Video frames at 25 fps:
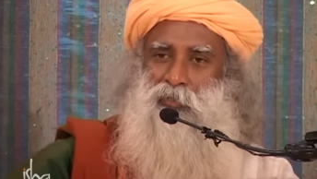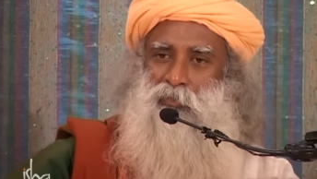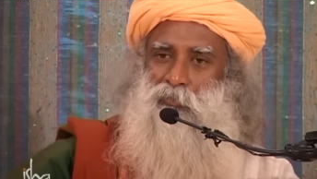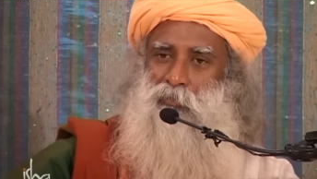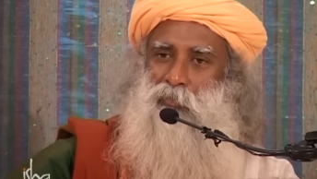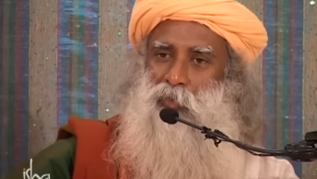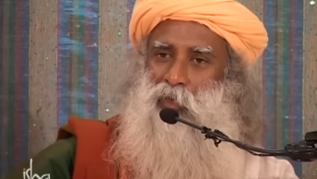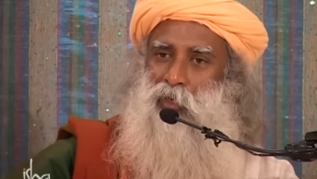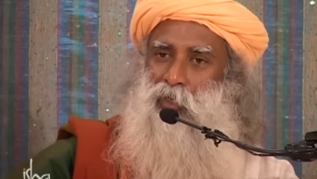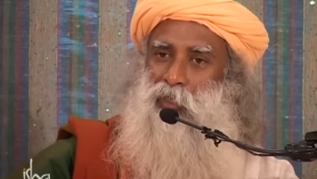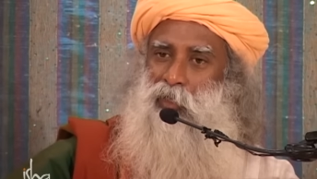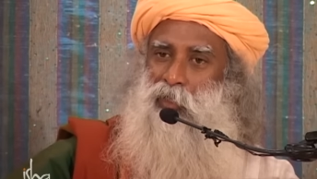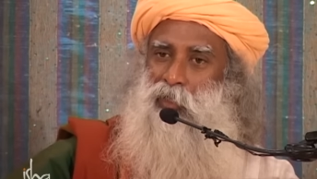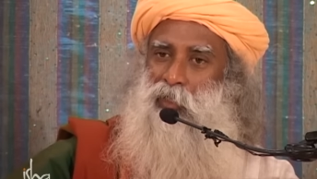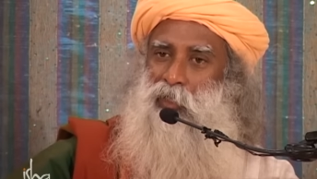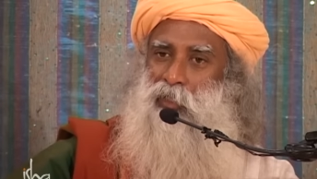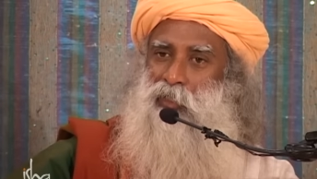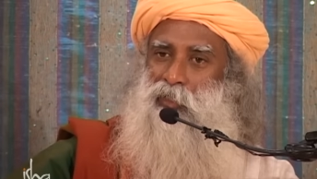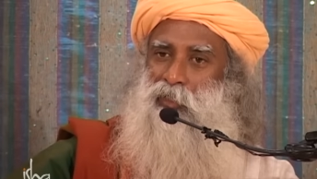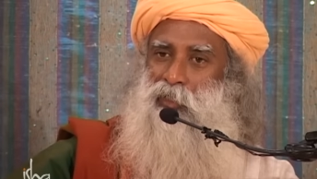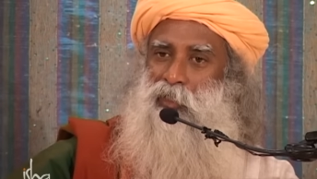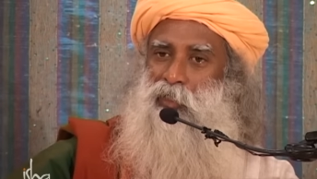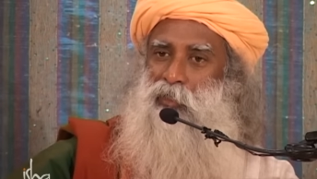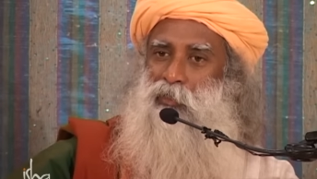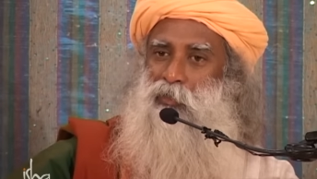Morning
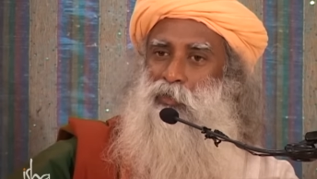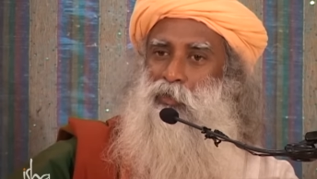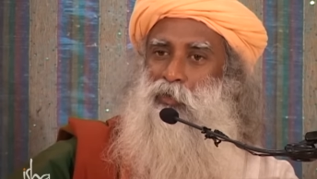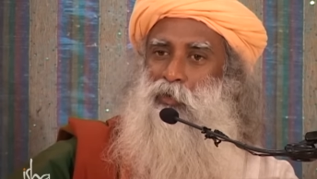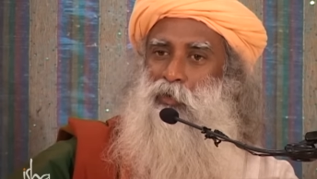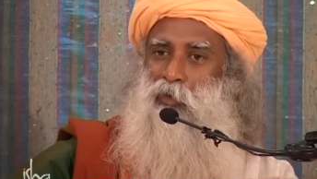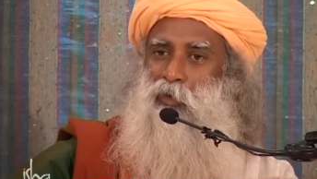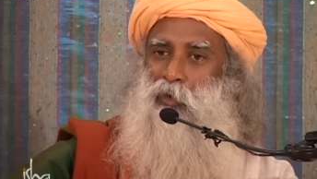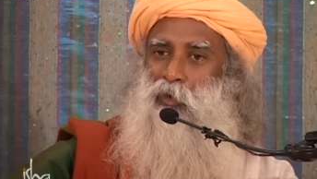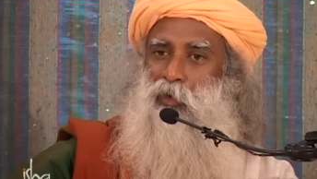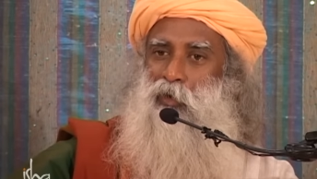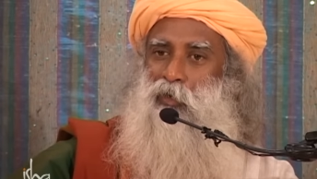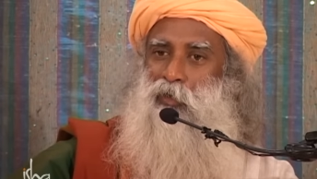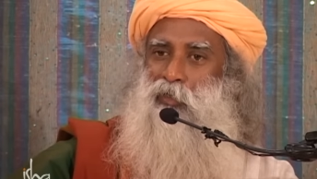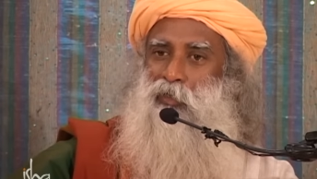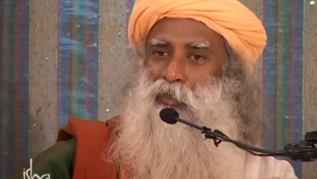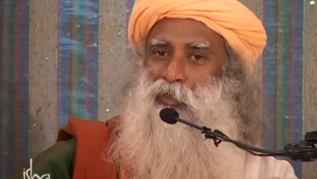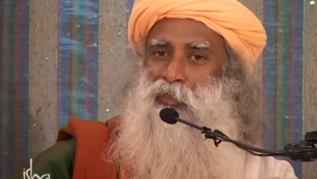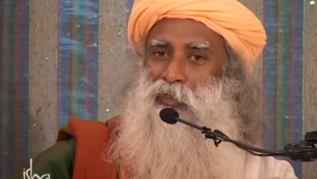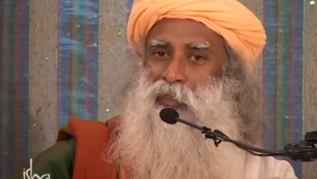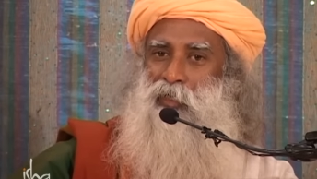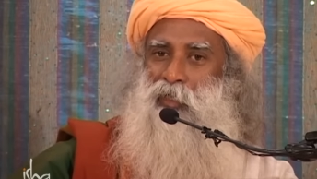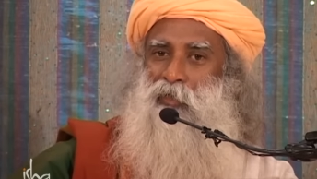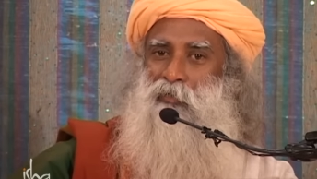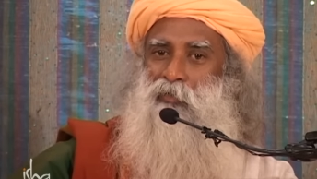he said, no God,
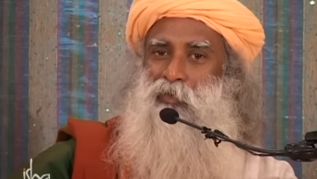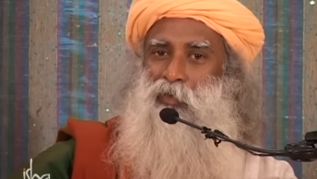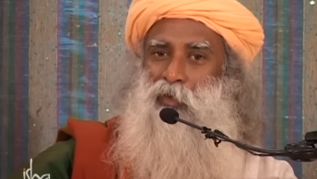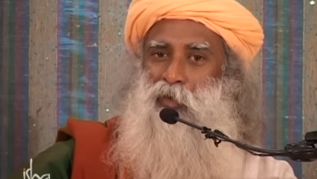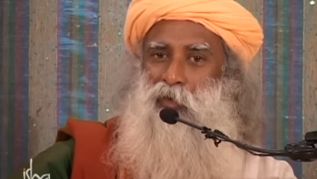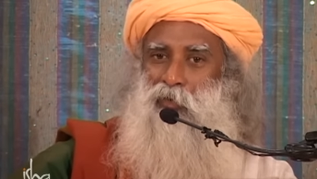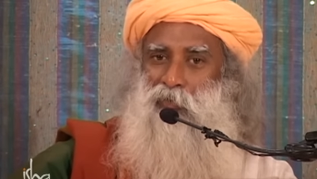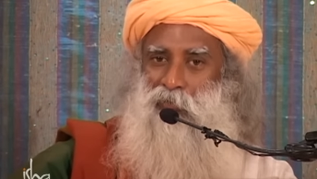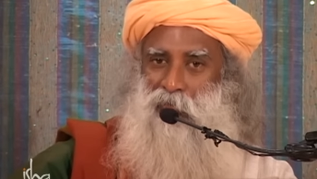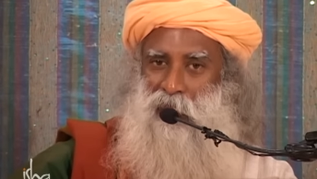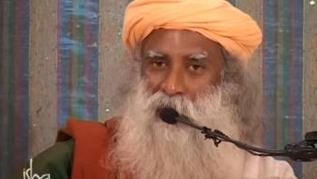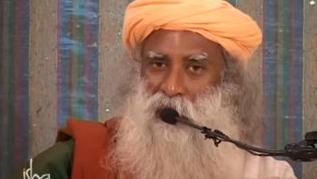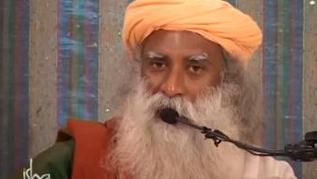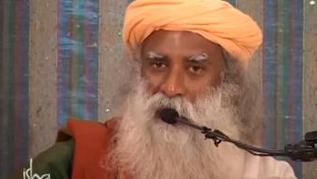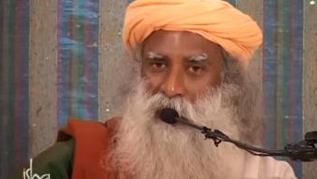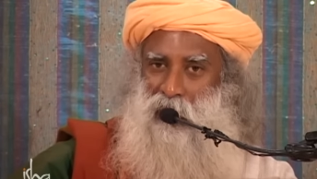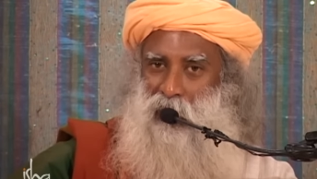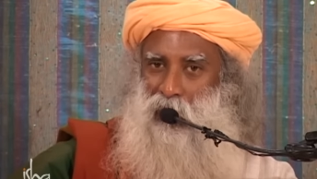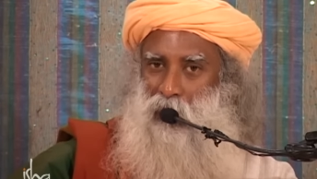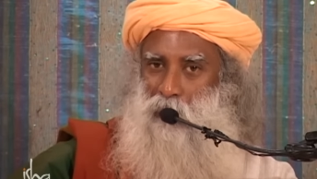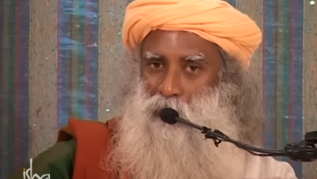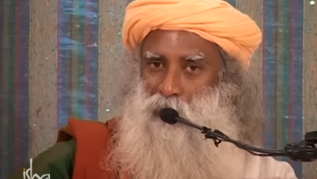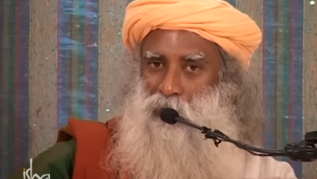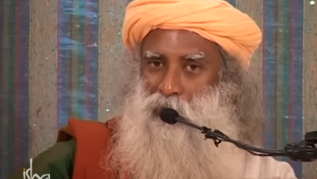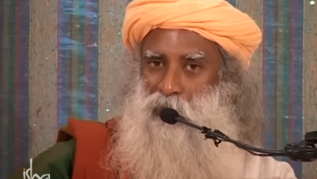they were all really
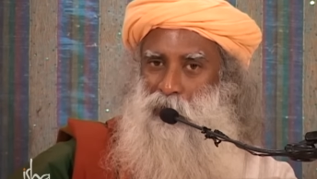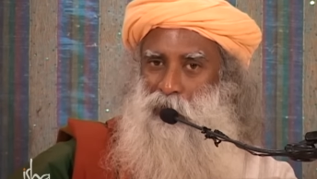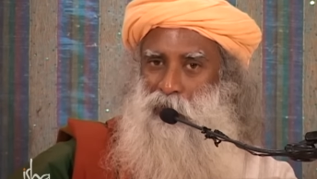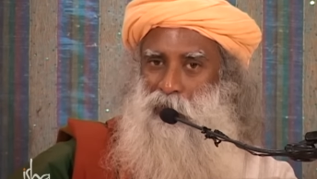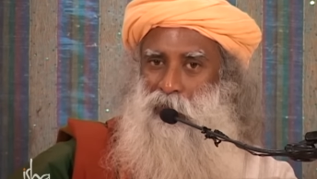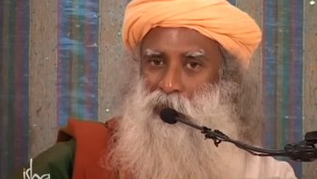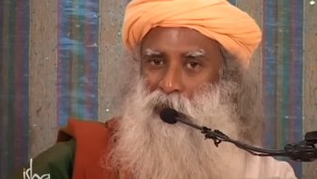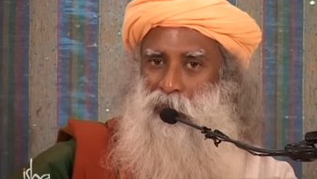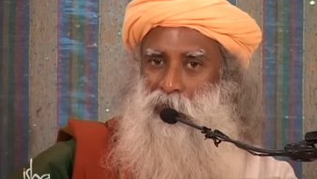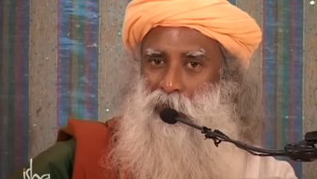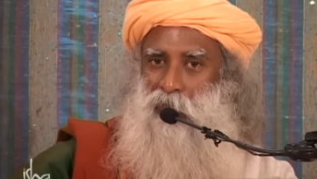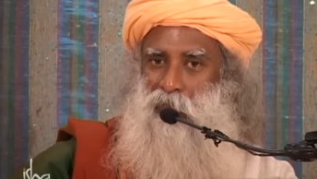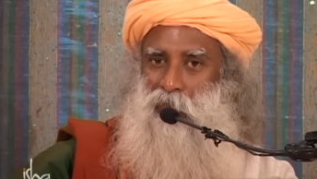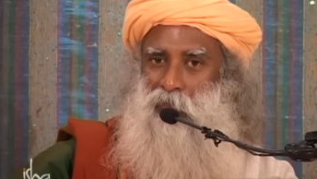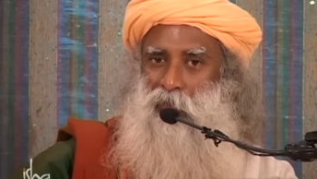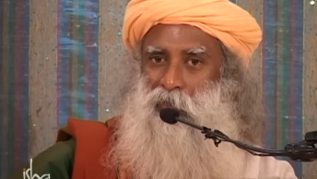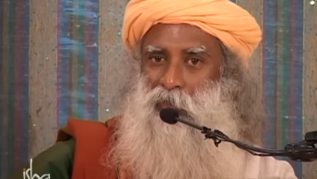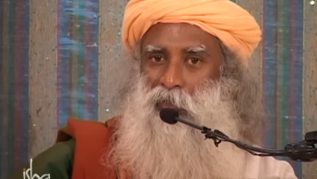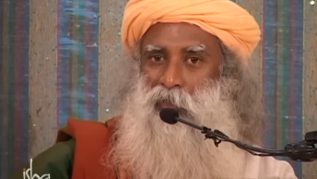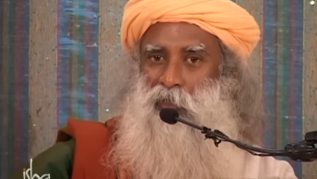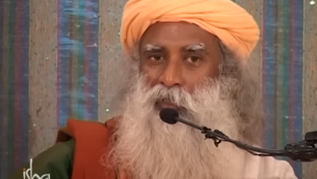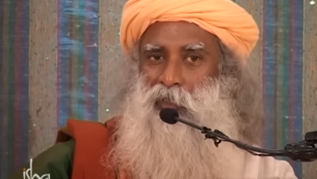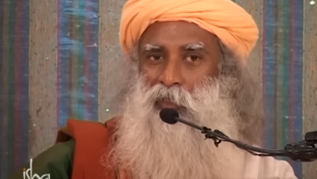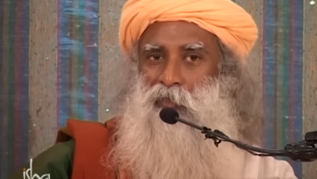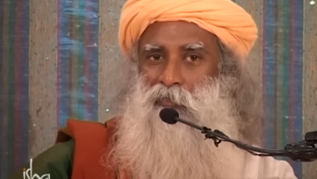happy. In
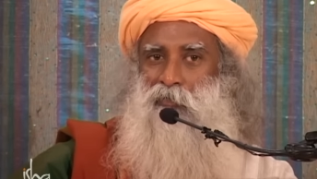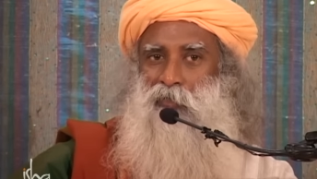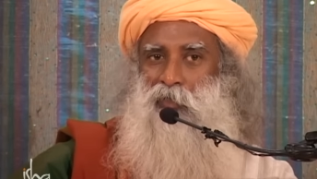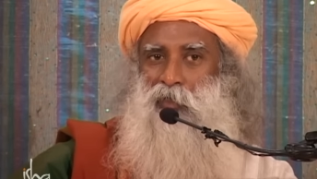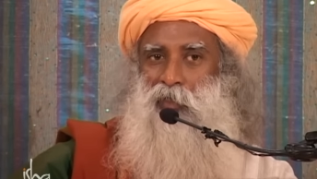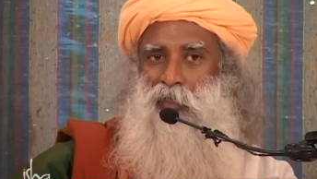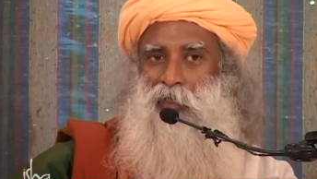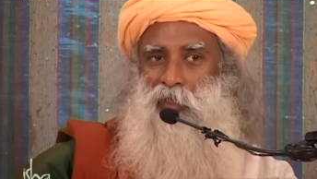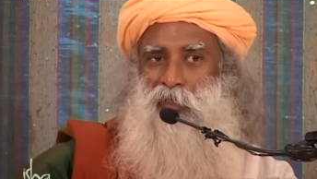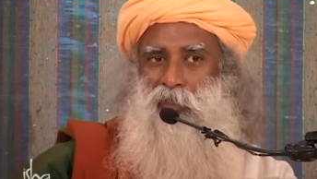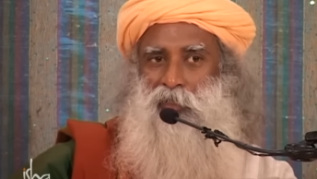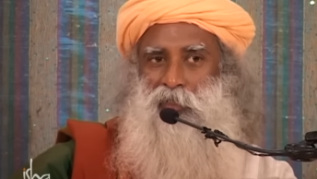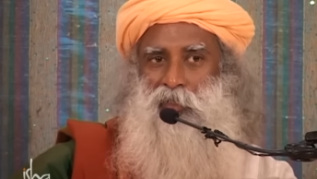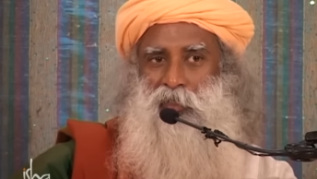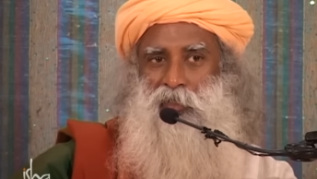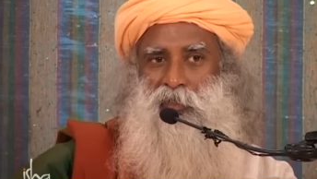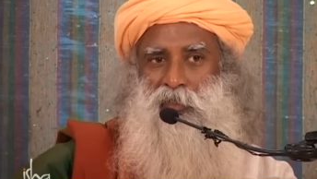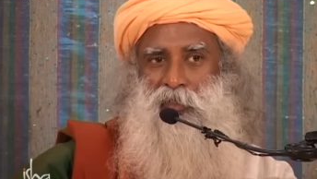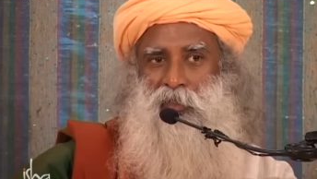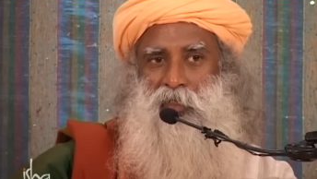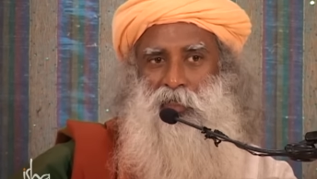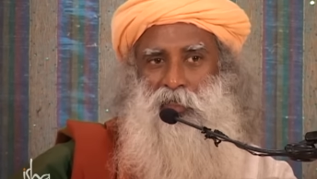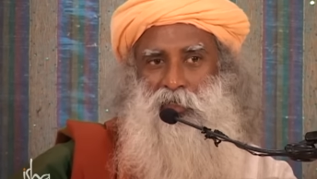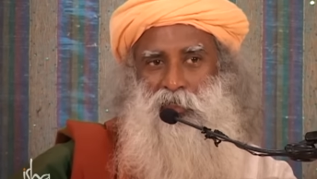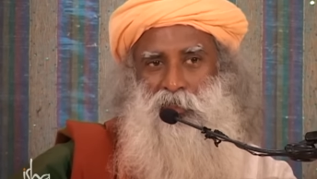the evening he
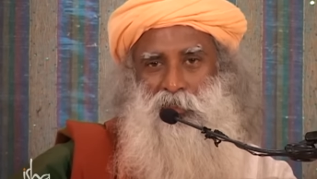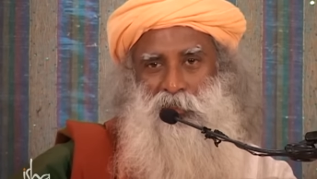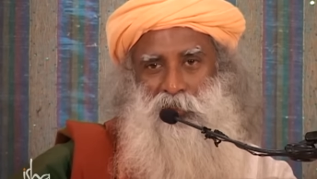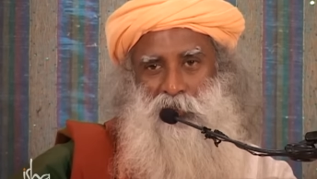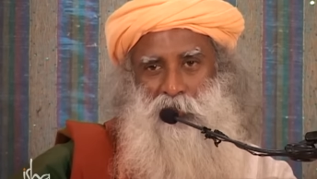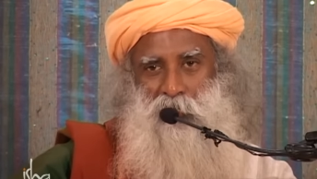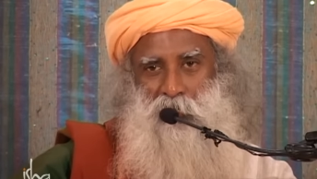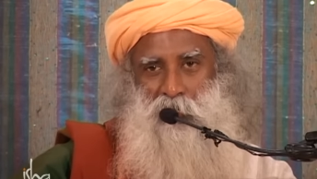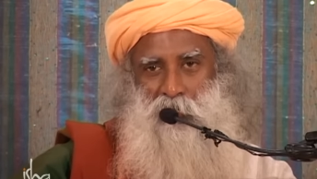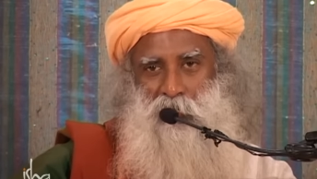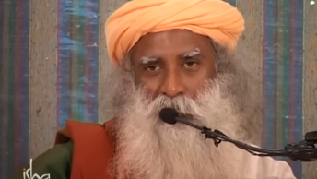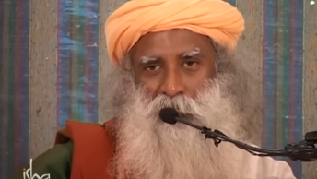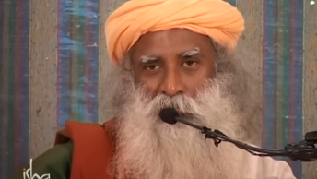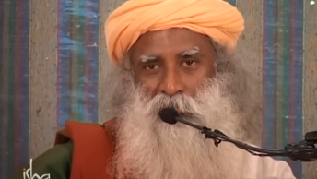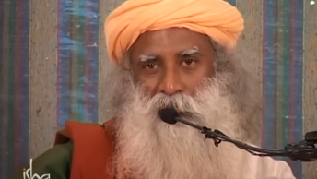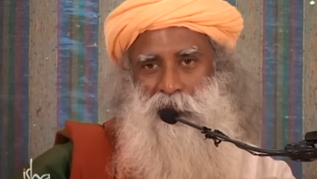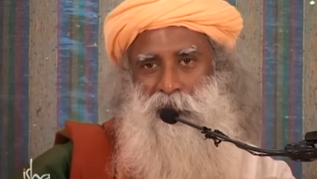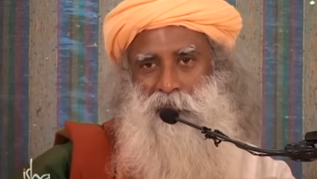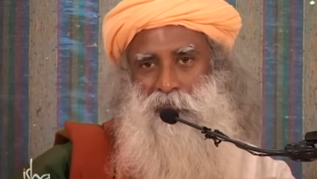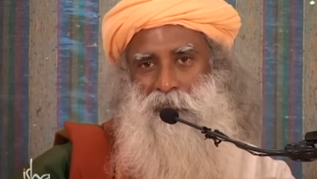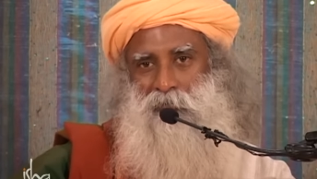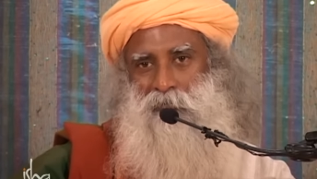says, there is God.